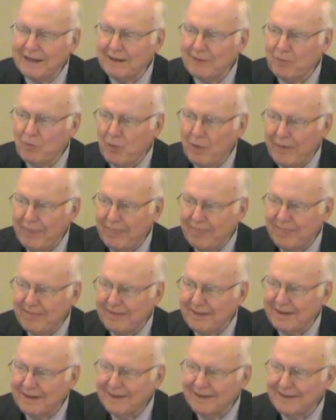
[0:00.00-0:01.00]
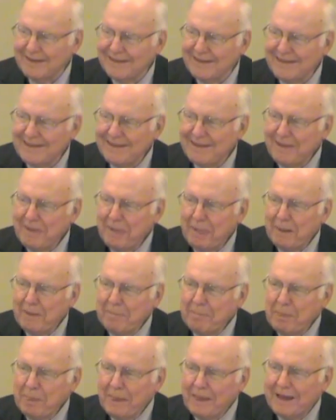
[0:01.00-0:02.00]
in one thing.
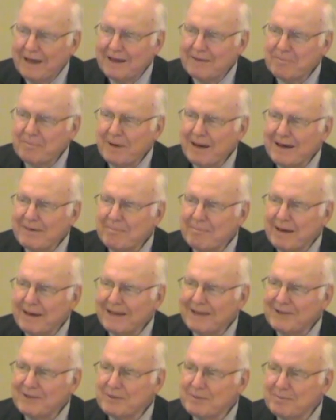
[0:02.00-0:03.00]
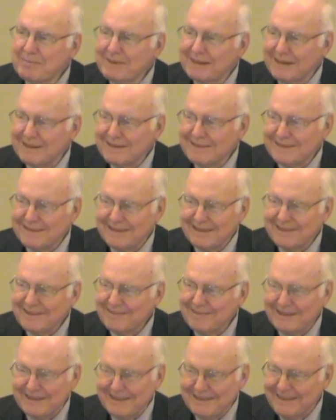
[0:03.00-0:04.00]
About my humility,
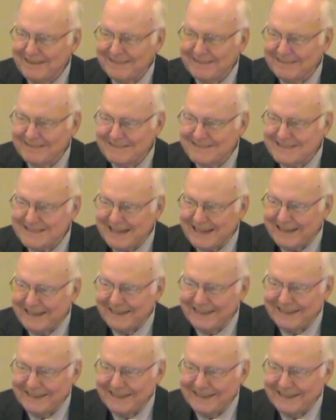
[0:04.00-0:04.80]
you had nothing to say,